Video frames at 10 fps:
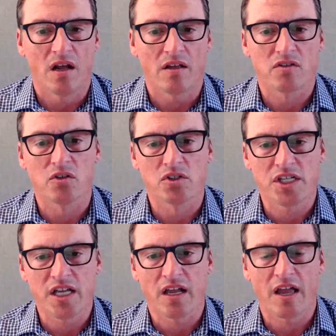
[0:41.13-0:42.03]

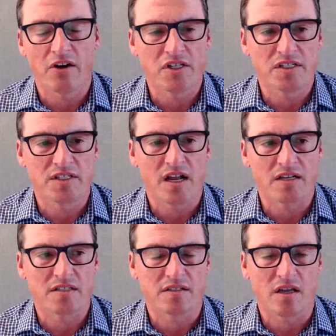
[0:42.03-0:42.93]
Surging energy
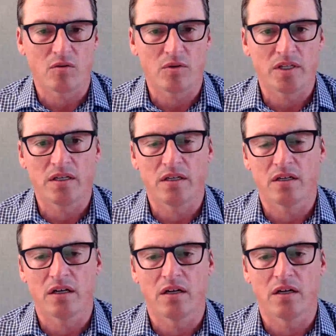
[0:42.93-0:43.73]
stocks, not only,